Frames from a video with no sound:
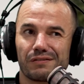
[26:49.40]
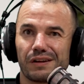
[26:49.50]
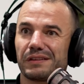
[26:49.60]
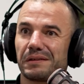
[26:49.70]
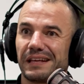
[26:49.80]
like
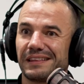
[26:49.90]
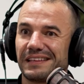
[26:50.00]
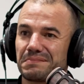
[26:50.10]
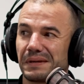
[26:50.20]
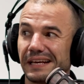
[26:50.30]
in, the, in
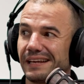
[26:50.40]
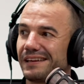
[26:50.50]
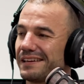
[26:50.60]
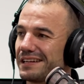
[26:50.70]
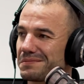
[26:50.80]
these
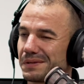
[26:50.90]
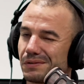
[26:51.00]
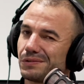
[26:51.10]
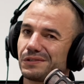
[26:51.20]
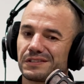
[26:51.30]
beginning days
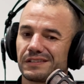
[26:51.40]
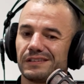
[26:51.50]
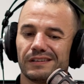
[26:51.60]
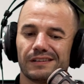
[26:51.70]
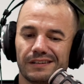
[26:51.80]
because
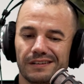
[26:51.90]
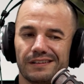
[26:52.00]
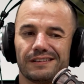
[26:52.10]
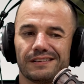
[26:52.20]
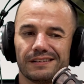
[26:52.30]
yes yeah
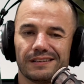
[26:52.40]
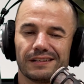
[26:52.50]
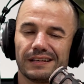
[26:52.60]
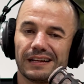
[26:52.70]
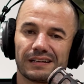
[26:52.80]

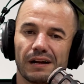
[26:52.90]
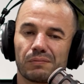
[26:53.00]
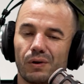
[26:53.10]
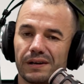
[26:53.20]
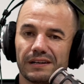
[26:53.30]
like I'm
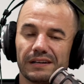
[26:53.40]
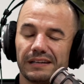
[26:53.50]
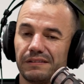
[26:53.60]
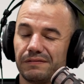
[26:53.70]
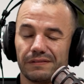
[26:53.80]
quite
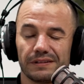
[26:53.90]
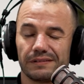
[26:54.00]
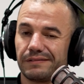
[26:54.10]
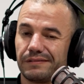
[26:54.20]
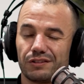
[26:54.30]
naive
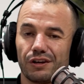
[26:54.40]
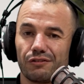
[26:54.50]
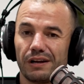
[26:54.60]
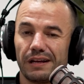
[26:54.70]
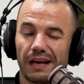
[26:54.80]
and don't
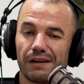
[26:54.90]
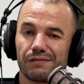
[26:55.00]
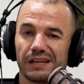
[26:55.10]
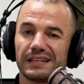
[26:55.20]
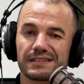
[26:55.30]
really
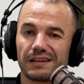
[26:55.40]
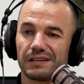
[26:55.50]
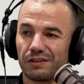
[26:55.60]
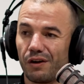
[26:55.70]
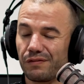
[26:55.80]
have the
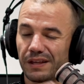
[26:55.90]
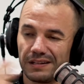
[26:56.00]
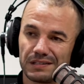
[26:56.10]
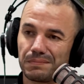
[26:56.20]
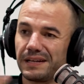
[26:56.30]
insight of
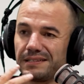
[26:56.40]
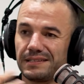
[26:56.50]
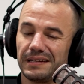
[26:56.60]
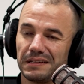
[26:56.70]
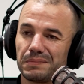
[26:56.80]
that
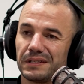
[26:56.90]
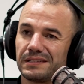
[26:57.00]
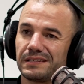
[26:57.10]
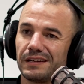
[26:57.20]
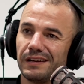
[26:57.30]
space yet
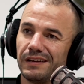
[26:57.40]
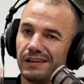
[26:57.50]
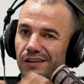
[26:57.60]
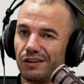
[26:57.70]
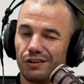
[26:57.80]
but
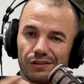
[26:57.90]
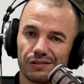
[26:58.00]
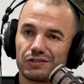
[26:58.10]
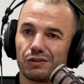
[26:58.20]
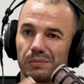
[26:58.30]
you know
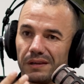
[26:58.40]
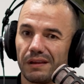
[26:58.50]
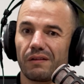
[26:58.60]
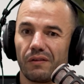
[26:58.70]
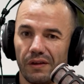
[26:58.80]

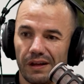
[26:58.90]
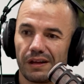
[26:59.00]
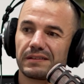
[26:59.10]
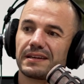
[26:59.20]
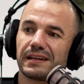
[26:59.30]
assuming
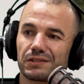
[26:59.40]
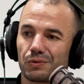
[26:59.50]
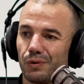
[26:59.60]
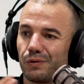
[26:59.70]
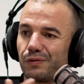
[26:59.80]
it takes
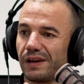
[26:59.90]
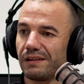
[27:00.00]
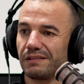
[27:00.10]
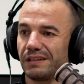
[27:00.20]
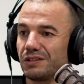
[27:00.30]
off
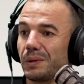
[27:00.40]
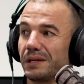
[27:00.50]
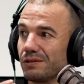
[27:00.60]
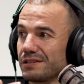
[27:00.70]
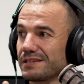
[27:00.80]
and in 20
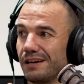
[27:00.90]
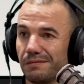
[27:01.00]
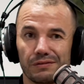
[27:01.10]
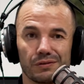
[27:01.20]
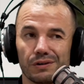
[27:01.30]
years
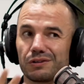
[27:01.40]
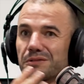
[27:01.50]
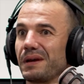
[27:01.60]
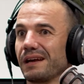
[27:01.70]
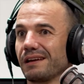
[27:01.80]
time everyone looks
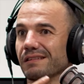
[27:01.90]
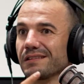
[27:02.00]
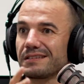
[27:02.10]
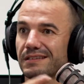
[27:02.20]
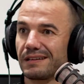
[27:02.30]
back at
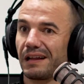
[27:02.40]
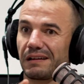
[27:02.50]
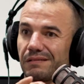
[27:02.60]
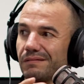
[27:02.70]
this like